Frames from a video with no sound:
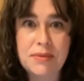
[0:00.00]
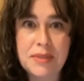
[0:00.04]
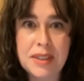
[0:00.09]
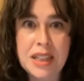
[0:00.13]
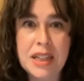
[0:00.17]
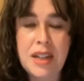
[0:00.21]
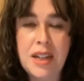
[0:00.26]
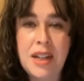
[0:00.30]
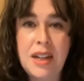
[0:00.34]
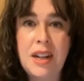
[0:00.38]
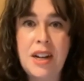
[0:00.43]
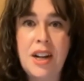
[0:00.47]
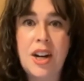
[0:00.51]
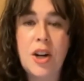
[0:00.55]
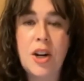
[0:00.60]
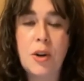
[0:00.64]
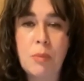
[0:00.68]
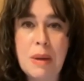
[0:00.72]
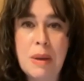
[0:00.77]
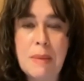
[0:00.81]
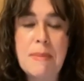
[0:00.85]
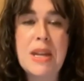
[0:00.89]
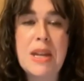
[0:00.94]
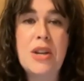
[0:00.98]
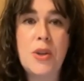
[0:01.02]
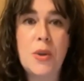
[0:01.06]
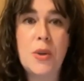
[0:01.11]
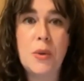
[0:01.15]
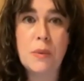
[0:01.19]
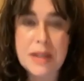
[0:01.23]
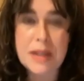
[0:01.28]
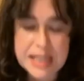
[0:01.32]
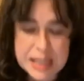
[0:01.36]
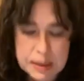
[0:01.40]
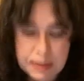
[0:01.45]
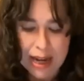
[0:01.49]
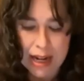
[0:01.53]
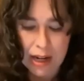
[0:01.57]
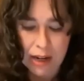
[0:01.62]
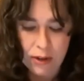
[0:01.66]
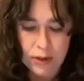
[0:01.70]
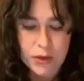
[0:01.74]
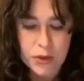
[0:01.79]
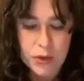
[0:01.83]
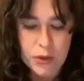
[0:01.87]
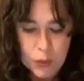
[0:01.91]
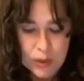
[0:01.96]
or women who
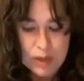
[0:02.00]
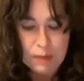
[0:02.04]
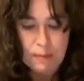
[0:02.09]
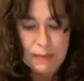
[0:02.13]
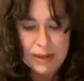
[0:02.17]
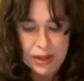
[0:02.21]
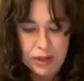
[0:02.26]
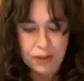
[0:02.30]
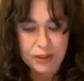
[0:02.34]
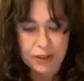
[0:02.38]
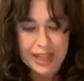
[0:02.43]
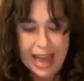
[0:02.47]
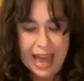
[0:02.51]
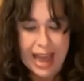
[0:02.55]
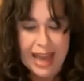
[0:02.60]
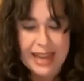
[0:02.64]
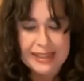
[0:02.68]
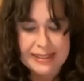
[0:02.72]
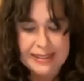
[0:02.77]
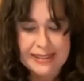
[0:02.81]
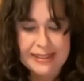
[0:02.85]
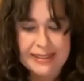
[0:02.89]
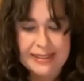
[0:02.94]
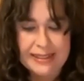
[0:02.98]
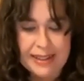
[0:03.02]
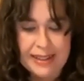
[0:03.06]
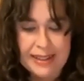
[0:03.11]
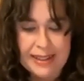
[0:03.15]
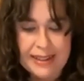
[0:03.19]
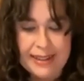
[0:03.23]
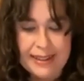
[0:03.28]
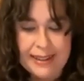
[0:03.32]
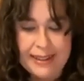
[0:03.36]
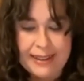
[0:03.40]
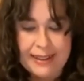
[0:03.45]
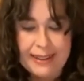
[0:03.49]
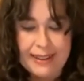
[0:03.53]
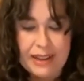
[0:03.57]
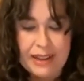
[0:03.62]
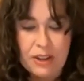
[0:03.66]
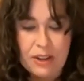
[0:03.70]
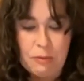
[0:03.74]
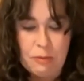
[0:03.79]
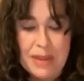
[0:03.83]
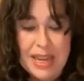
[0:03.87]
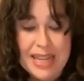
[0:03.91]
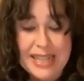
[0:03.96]
aspire to the middle class.
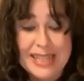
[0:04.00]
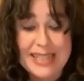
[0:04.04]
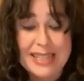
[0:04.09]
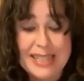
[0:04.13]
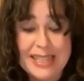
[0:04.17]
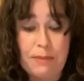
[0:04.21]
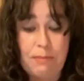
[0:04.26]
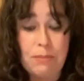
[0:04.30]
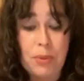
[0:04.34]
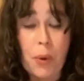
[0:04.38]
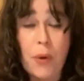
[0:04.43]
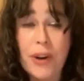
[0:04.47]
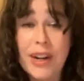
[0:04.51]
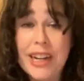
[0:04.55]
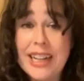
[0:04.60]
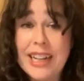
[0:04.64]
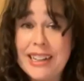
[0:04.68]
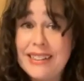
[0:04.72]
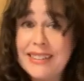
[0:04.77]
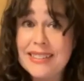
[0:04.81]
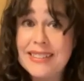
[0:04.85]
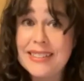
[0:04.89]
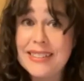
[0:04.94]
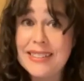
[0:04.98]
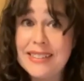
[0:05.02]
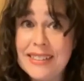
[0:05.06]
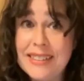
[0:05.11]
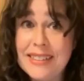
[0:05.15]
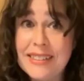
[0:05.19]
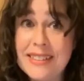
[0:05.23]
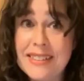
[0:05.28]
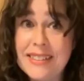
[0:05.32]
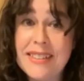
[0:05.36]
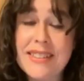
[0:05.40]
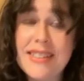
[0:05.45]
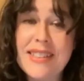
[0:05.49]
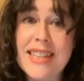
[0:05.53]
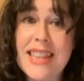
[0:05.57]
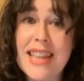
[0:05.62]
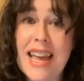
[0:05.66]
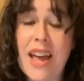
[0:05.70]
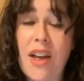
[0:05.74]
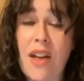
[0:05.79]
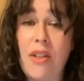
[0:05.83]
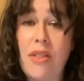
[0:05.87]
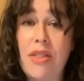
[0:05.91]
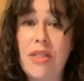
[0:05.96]
It's important to the
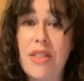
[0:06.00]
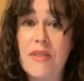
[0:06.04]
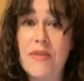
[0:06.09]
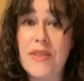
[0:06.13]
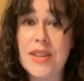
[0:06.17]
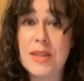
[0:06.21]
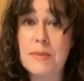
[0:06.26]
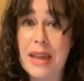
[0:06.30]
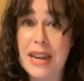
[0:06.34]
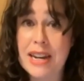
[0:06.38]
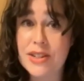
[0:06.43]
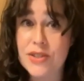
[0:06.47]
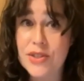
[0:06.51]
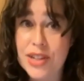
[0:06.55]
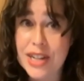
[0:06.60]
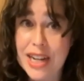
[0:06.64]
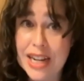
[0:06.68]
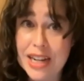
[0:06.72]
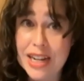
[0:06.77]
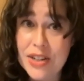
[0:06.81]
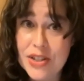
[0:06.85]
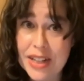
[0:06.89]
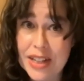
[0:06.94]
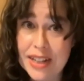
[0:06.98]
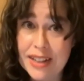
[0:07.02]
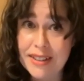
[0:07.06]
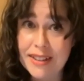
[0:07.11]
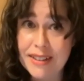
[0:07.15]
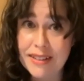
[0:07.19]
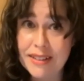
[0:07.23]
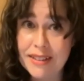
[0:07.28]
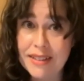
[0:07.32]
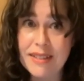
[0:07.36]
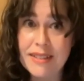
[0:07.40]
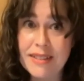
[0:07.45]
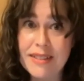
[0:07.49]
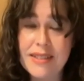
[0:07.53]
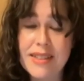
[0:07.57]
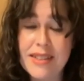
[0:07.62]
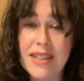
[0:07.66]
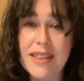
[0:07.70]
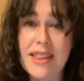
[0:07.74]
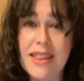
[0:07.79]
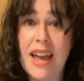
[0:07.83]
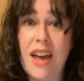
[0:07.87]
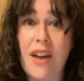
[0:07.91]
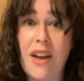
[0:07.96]
health of the Spanish nation, to
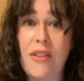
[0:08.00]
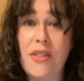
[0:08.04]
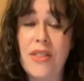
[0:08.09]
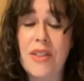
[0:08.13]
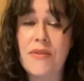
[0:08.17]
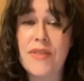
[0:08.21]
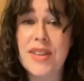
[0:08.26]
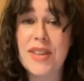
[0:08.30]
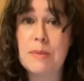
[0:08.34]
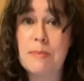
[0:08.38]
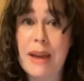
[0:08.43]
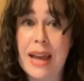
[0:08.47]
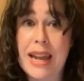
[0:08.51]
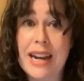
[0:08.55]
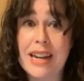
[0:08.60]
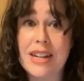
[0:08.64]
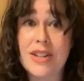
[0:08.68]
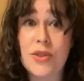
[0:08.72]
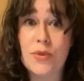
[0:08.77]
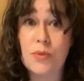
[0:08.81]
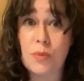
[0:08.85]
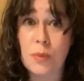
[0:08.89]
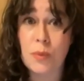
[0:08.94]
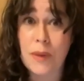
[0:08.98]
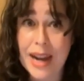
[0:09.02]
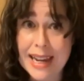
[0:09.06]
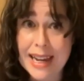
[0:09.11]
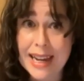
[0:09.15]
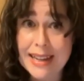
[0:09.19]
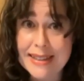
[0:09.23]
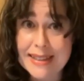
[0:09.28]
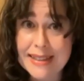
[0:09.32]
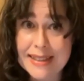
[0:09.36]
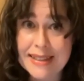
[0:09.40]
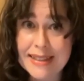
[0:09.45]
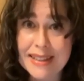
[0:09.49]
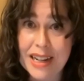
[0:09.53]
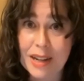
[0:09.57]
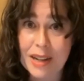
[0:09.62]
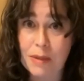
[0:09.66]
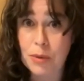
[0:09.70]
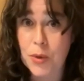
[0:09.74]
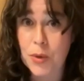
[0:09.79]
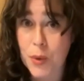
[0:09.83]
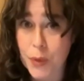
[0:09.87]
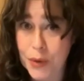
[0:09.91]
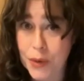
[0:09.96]
the health of the Spanish race, and
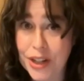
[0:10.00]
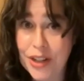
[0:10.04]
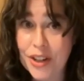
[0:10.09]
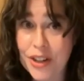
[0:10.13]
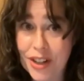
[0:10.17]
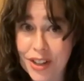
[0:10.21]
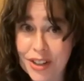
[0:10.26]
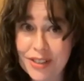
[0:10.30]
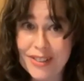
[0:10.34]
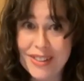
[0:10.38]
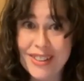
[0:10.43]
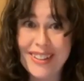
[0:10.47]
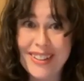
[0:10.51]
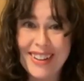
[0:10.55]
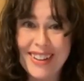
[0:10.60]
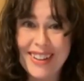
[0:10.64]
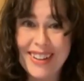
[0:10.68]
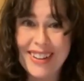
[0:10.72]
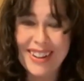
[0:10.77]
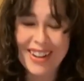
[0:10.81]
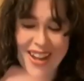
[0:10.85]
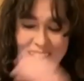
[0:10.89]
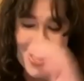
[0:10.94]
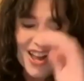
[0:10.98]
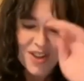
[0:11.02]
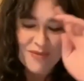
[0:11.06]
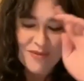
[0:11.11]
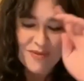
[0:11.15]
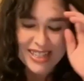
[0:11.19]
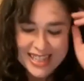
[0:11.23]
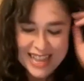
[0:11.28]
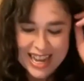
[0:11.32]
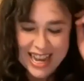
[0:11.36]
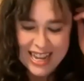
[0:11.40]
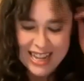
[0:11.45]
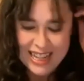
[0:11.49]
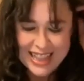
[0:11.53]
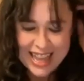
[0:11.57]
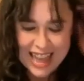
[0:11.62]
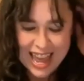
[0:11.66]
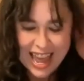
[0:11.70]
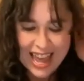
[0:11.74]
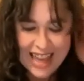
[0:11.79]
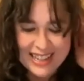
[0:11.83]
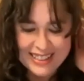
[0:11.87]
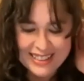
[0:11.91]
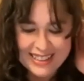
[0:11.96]
I'm quoting her in saying that.